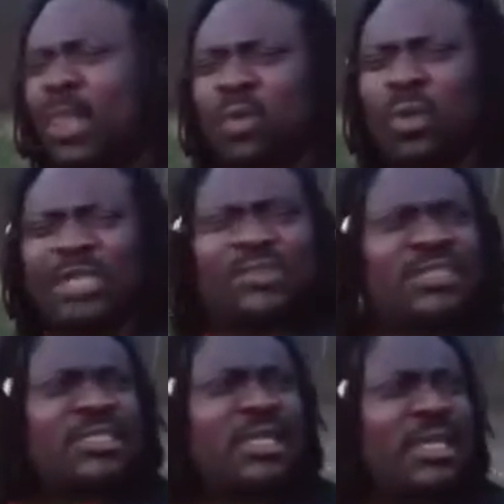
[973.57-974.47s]
When you
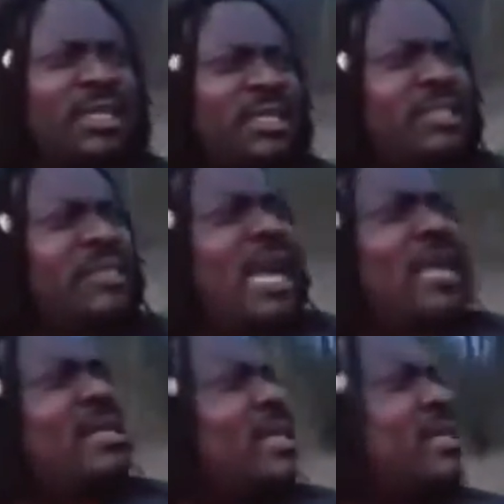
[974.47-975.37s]
see the
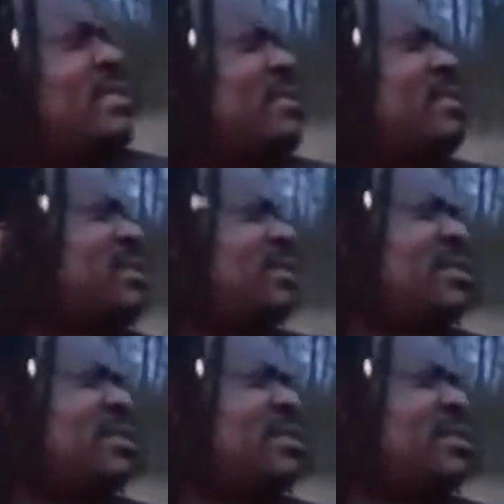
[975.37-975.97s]
darkness